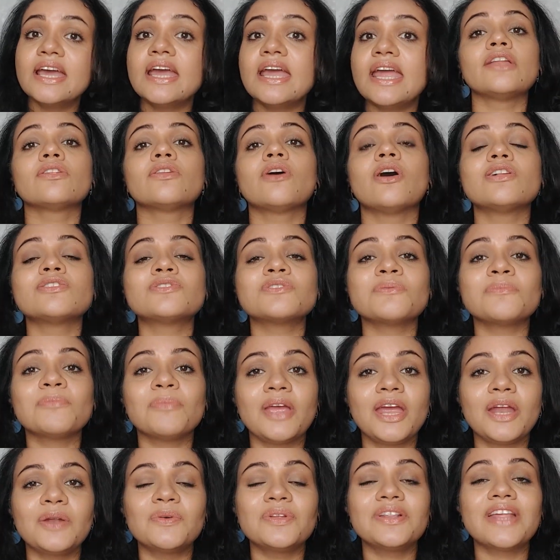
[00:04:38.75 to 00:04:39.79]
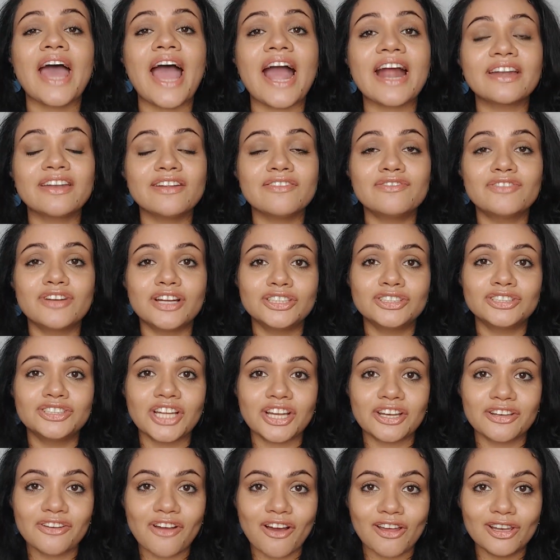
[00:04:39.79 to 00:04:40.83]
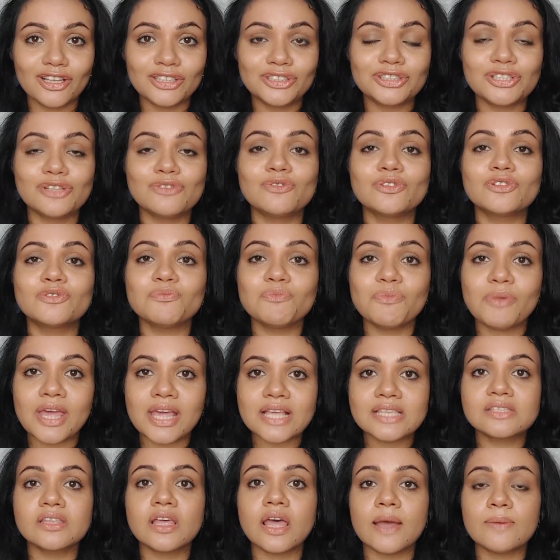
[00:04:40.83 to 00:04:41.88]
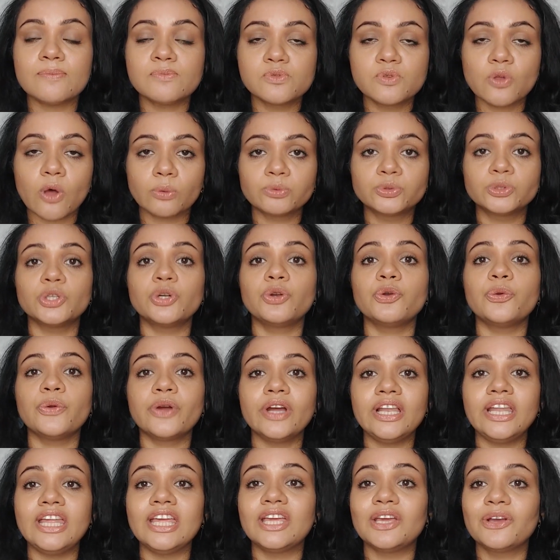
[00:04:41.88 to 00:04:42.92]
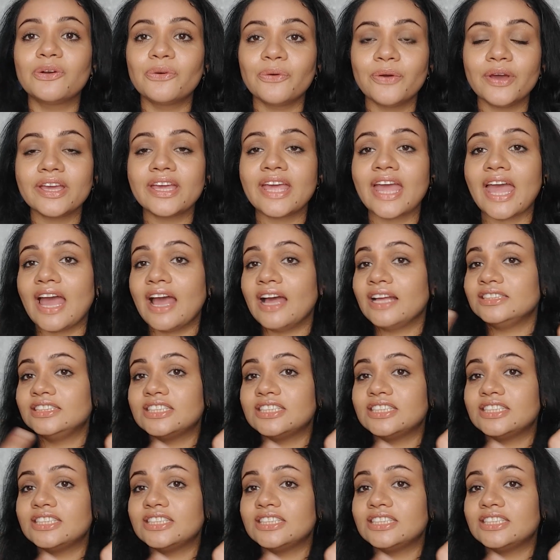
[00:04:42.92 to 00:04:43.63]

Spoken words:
It is also made with active rush technology, which makes the absorption really quick.